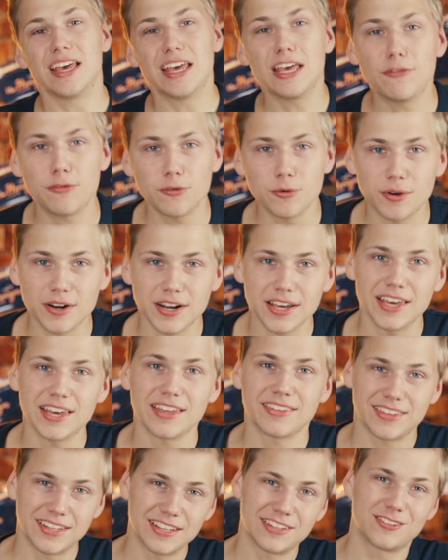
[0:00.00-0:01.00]
if you want to
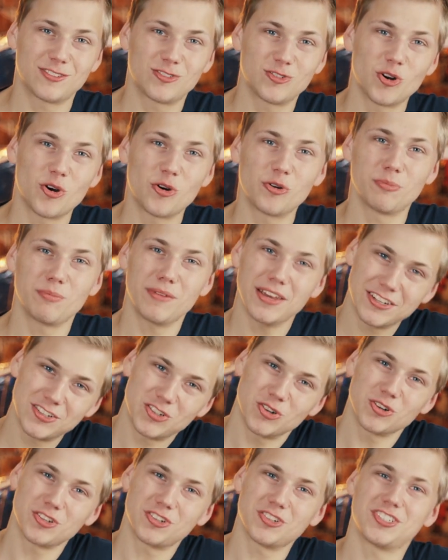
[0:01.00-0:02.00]
get this drone, make
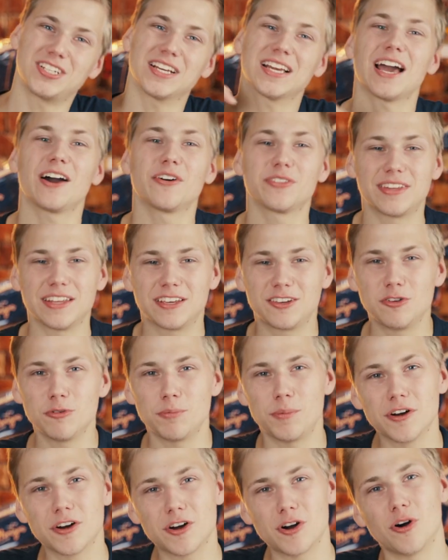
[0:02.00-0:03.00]
sure to check out the
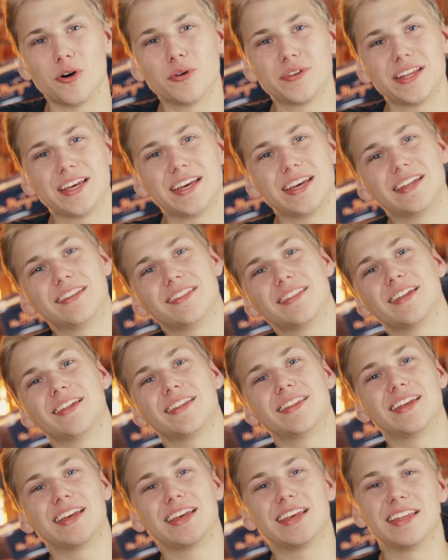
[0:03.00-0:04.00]
coupon code in
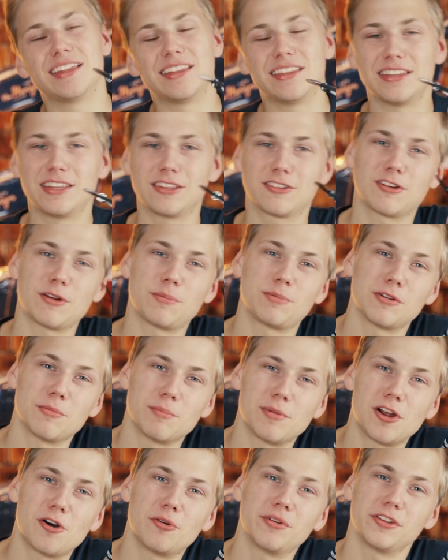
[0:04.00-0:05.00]
the
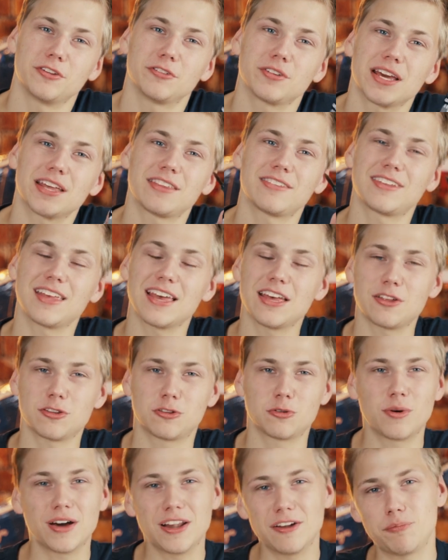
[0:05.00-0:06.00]
description below and you get
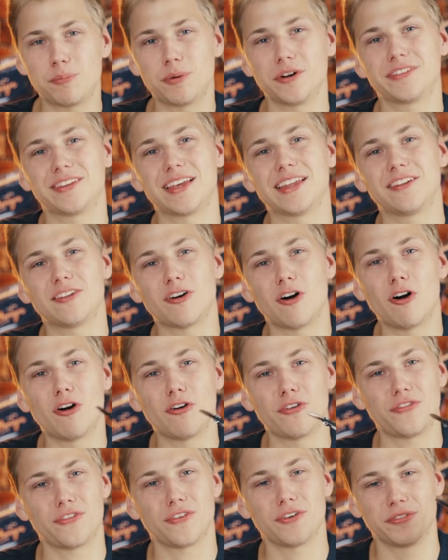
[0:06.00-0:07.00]
12%
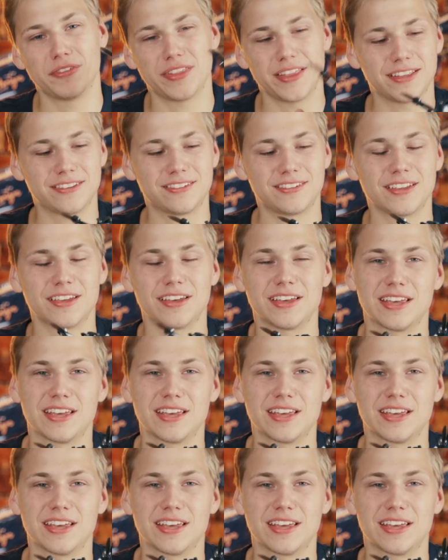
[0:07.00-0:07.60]
off of this